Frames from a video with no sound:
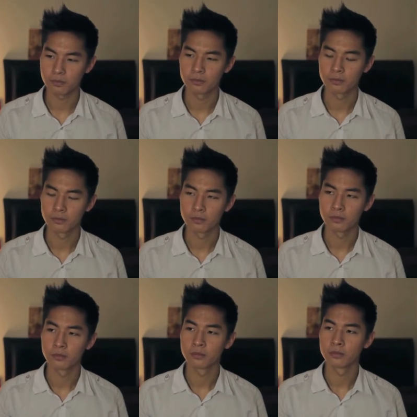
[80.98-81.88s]

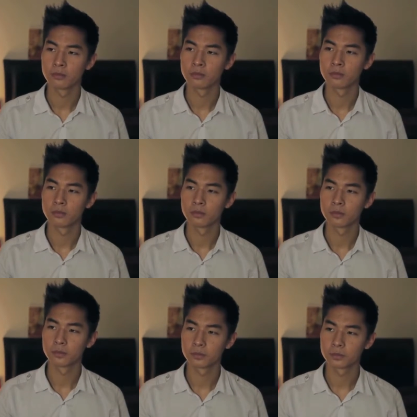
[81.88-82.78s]

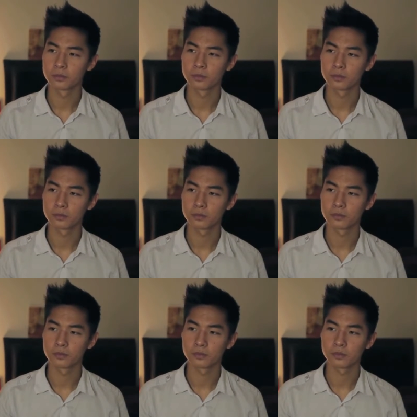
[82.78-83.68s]

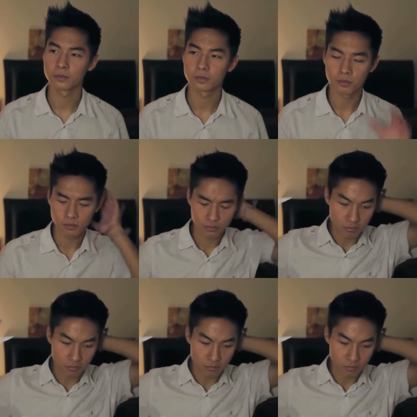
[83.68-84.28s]
Nobody speaks.